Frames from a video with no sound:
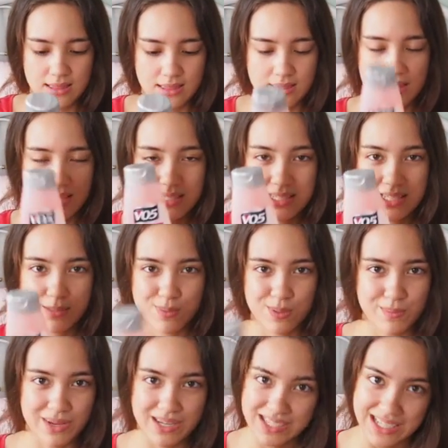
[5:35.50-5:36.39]
this has
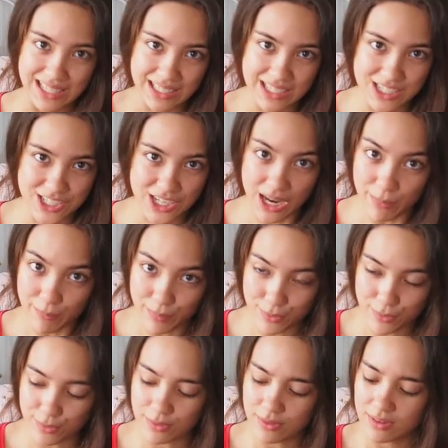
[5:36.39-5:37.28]
been my daily
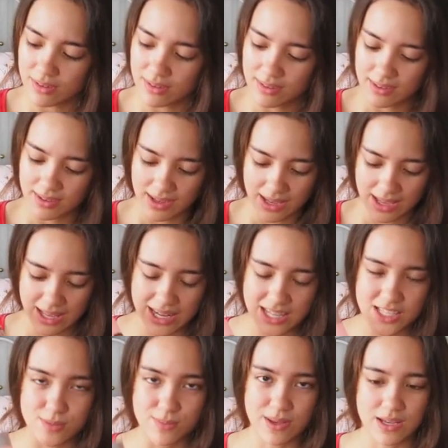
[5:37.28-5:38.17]
shampoo,
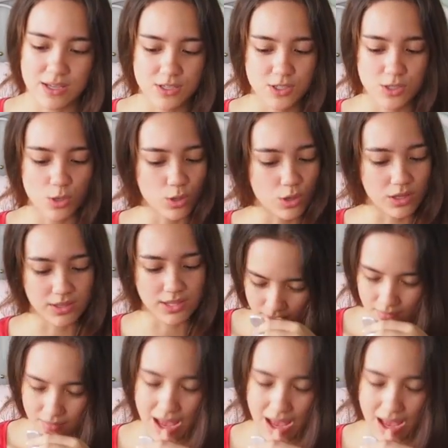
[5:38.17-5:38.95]
and it smells so good.